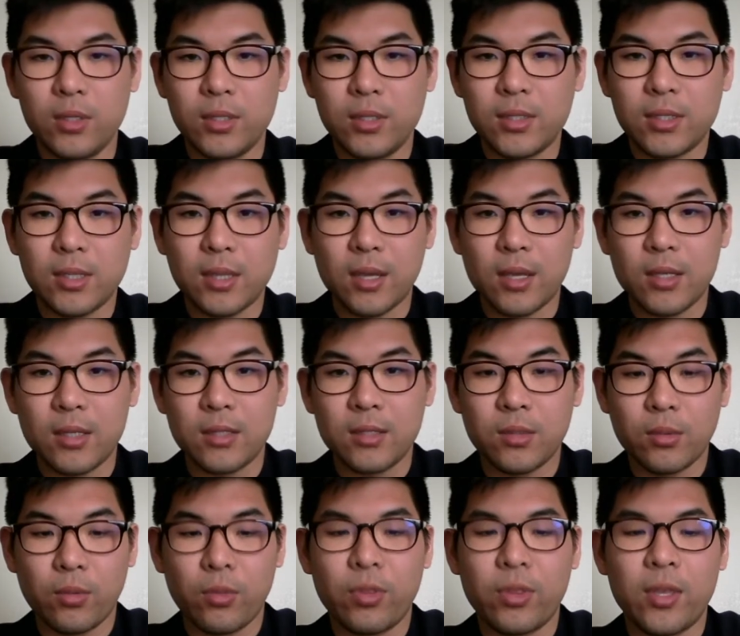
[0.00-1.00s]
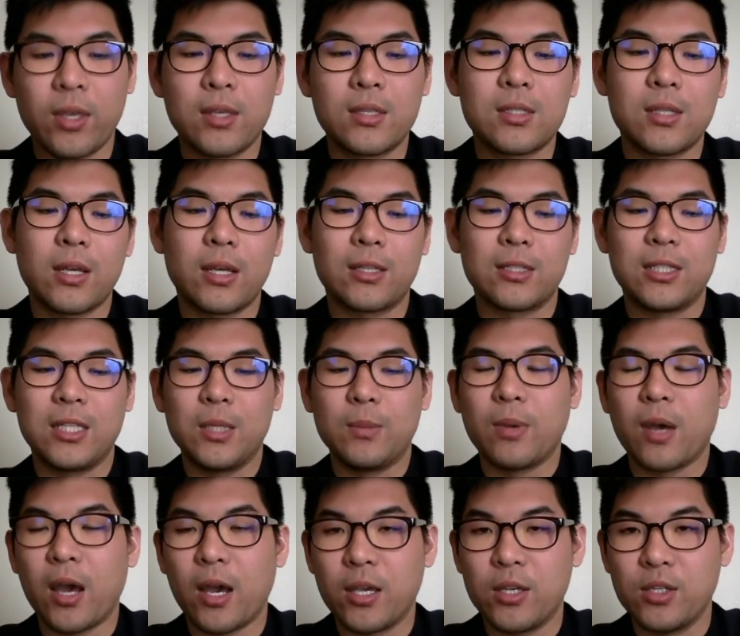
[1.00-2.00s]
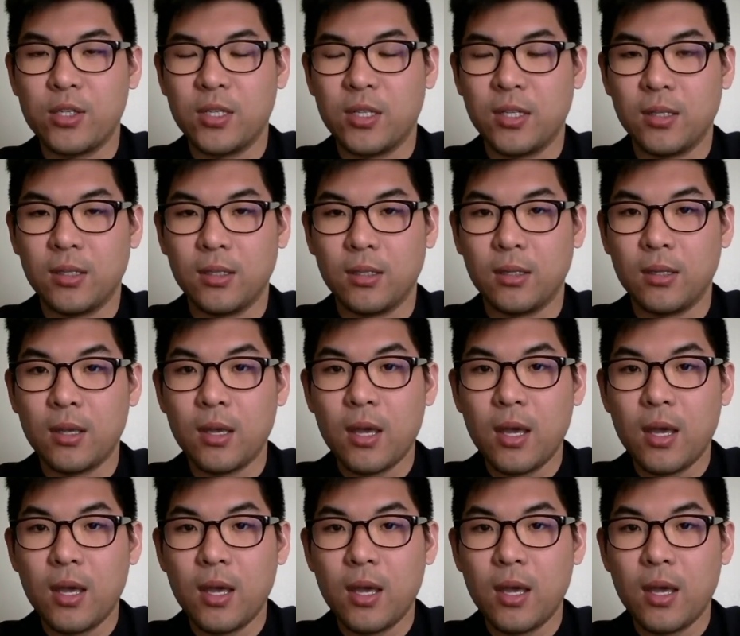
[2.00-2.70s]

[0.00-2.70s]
discuss certain things like sleep hygiene,